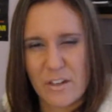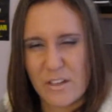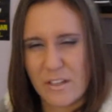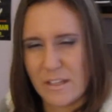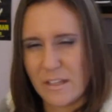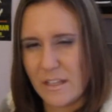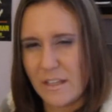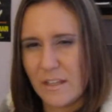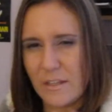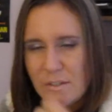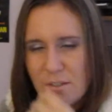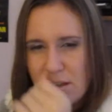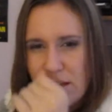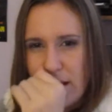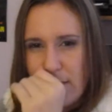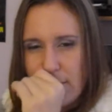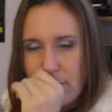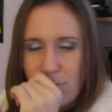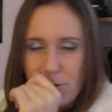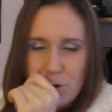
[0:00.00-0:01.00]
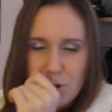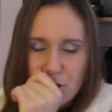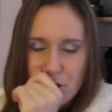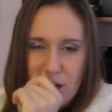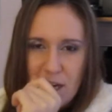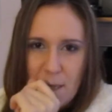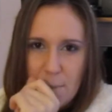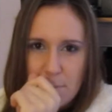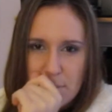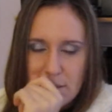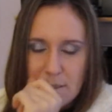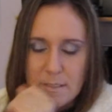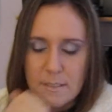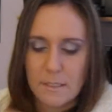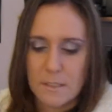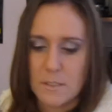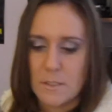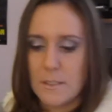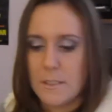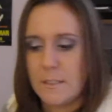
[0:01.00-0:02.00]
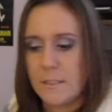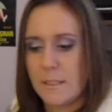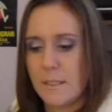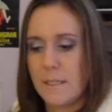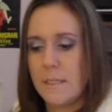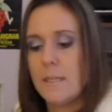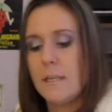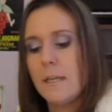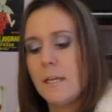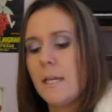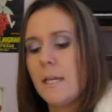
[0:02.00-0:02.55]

and there's a lot of different shapes and such like that.